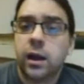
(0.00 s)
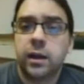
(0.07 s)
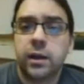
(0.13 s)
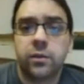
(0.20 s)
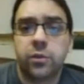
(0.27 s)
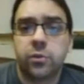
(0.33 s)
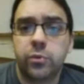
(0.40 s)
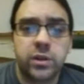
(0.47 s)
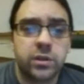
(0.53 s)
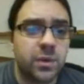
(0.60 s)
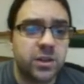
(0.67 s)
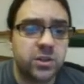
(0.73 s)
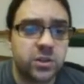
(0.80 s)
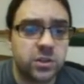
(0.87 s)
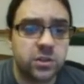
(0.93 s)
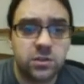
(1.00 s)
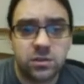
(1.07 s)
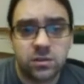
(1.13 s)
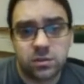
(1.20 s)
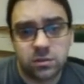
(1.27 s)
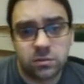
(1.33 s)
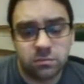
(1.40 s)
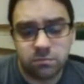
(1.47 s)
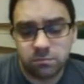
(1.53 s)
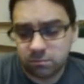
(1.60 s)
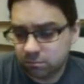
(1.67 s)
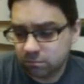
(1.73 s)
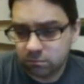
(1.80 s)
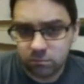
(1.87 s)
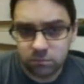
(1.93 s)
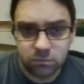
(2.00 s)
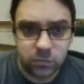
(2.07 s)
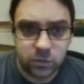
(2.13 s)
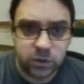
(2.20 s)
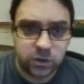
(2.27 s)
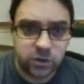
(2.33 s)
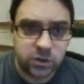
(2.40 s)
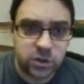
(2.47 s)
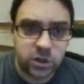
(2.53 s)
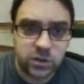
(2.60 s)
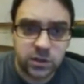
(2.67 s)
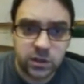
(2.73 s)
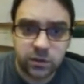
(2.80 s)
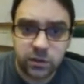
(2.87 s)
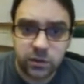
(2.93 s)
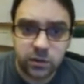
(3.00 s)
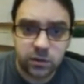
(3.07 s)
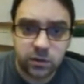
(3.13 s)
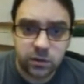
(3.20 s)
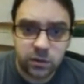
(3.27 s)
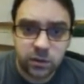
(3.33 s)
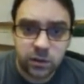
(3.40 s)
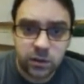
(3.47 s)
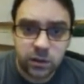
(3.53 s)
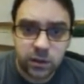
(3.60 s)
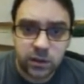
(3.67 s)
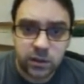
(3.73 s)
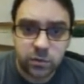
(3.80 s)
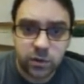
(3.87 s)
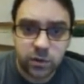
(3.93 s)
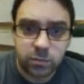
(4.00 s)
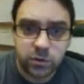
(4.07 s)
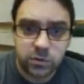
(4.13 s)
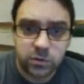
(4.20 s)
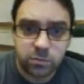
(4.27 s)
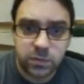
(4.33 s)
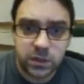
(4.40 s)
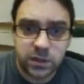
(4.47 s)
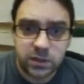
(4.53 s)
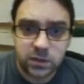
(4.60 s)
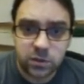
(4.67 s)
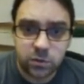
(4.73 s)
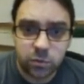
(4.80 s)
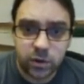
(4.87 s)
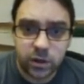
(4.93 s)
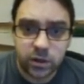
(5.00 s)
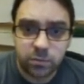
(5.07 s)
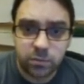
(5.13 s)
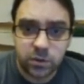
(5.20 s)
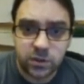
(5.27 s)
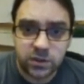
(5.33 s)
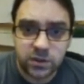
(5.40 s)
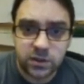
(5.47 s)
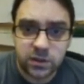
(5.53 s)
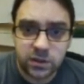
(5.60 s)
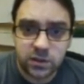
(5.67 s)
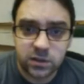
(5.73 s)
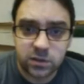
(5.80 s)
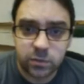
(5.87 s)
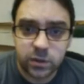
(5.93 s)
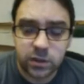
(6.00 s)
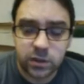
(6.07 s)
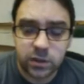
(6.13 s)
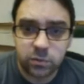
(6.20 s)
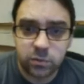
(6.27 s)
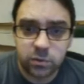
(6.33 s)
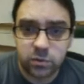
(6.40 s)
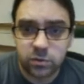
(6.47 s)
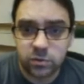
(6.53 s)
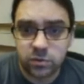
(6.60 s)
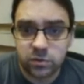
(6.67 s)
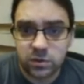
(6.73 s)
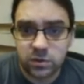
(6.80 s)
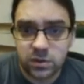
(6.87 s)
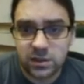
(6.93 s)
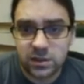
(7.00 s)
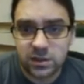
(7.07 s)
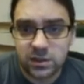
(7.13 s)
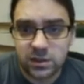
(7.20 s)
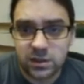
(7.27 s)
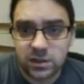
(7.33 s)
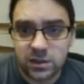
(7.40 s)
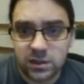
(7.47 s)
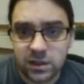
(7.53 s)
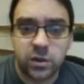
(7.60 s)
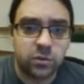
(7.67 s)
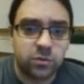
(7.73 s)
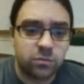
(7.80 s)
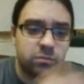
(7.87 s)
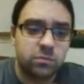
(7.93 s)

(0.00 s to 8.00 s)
In three dimensions, well, it just turns out that squared plus b squared plus c squared equals d squared.